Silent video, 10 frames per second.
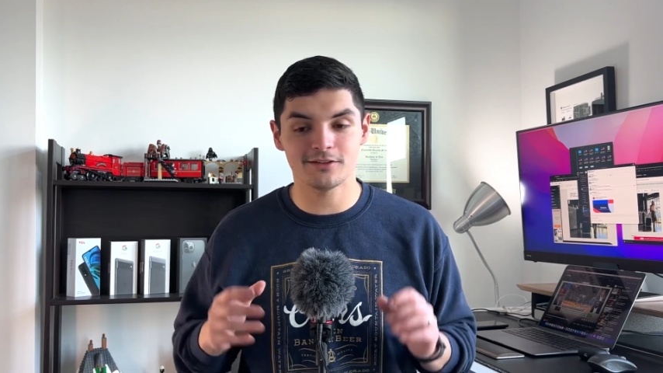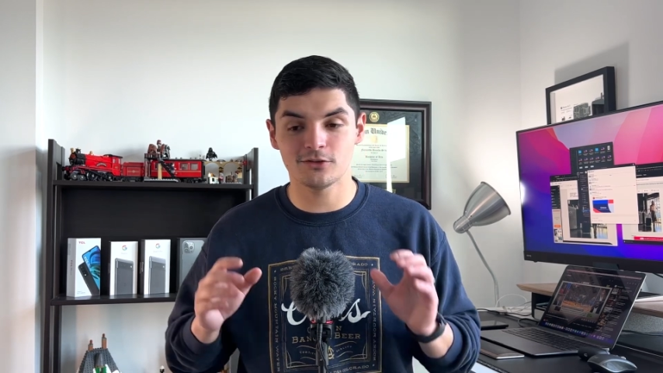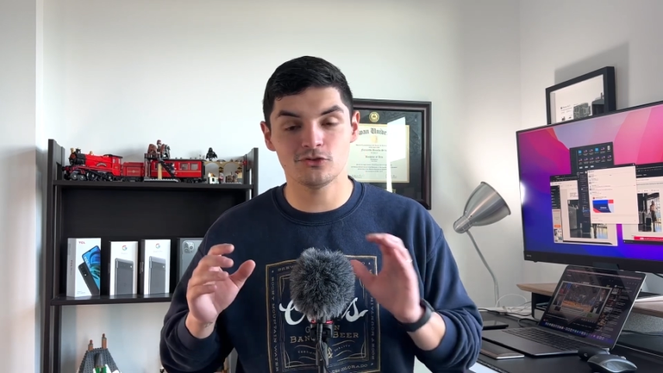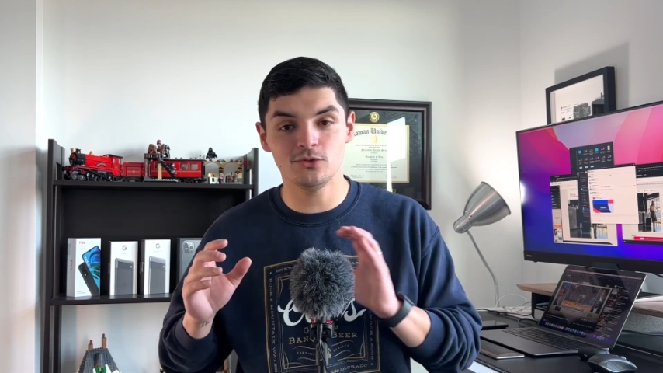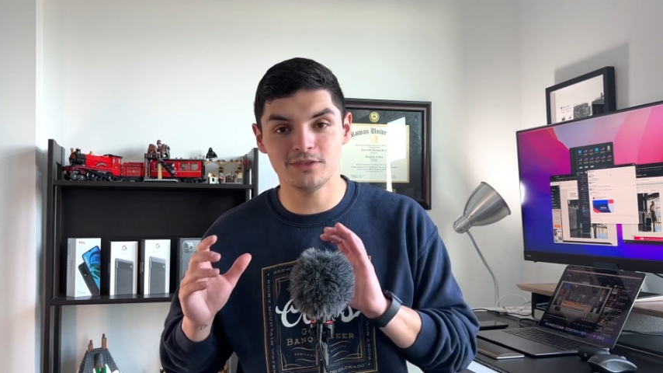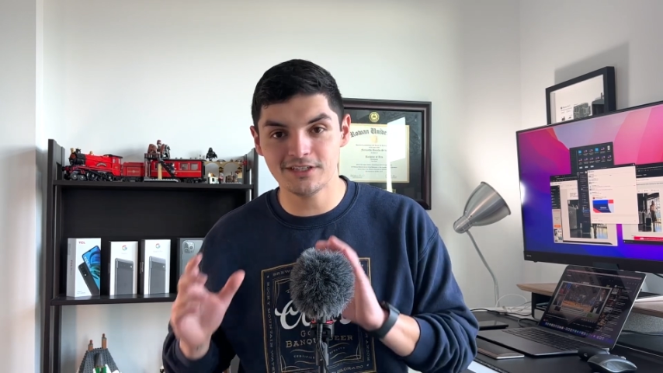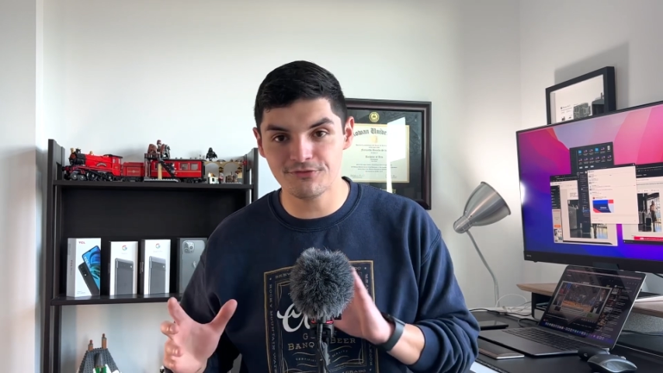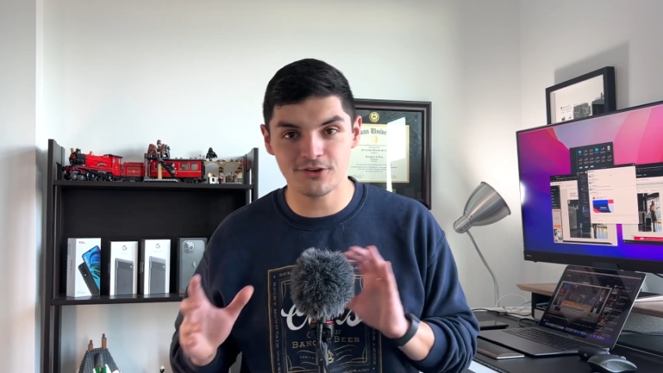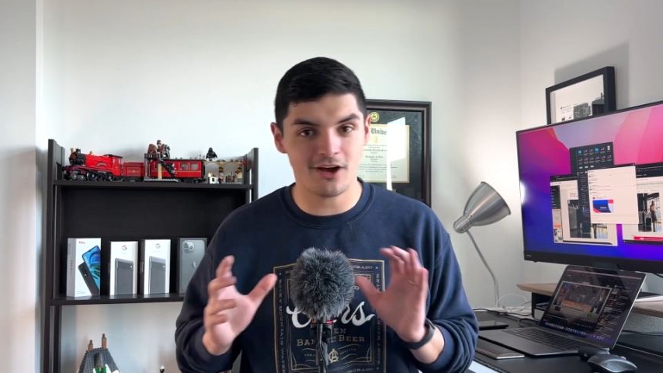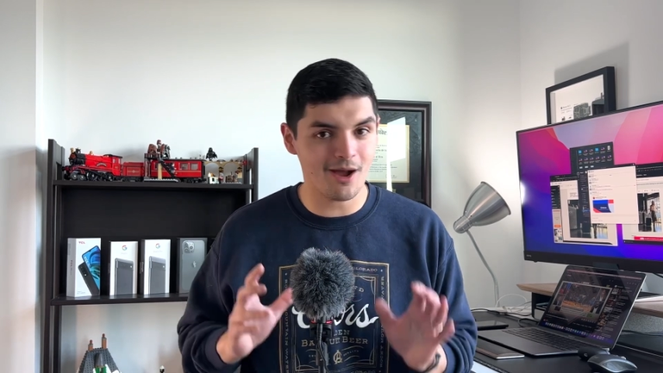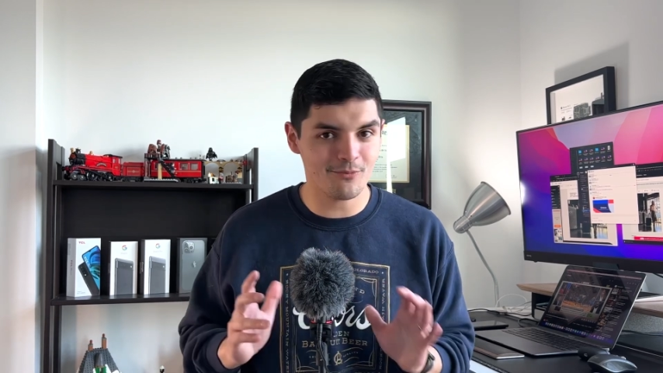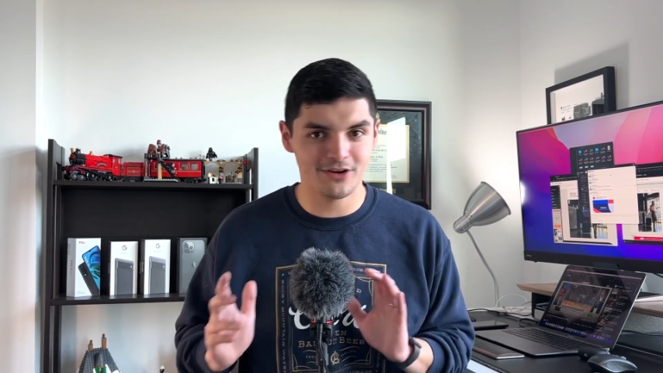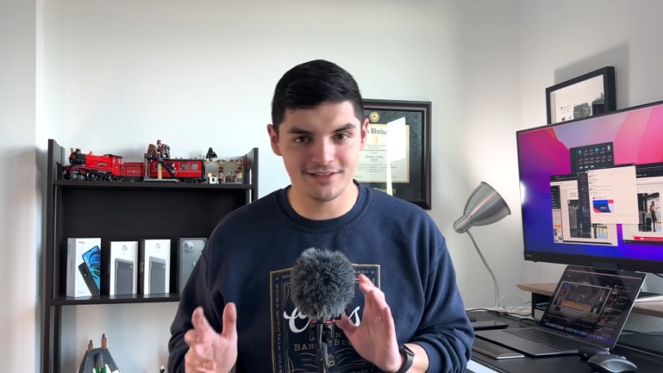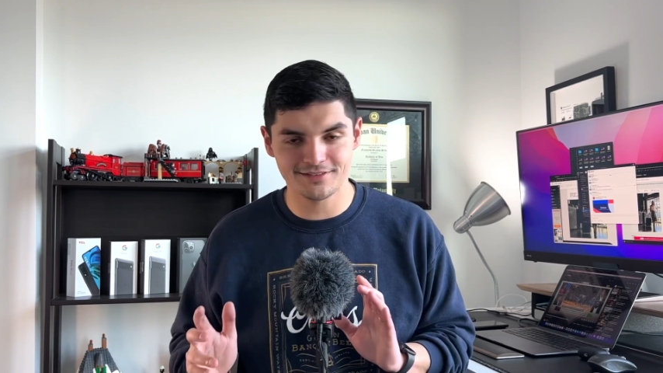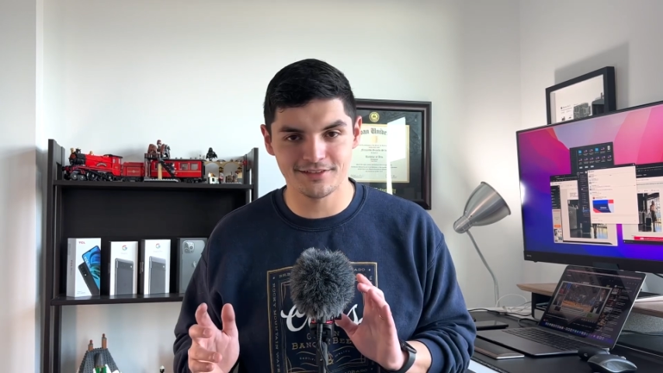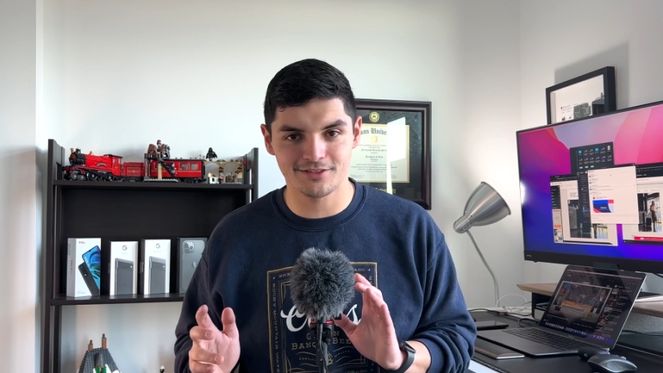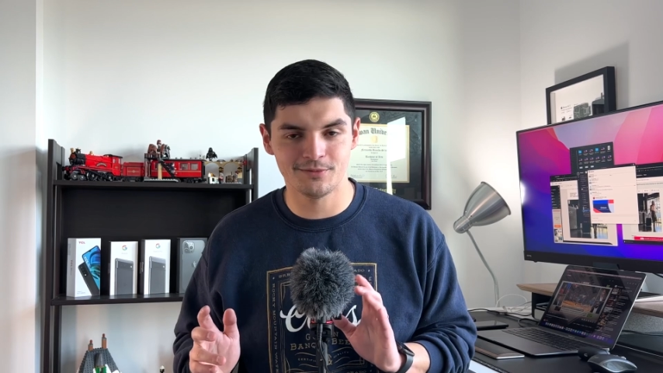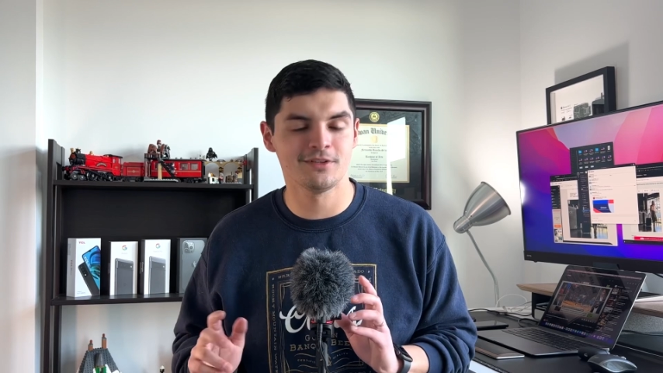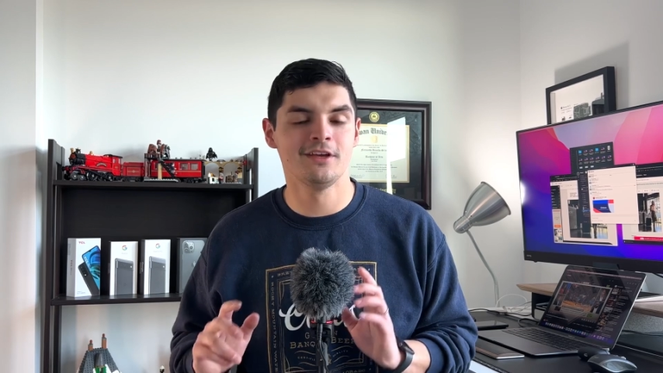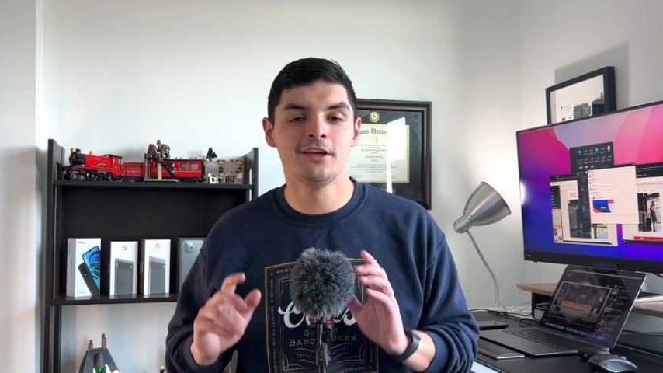They're two different operating systems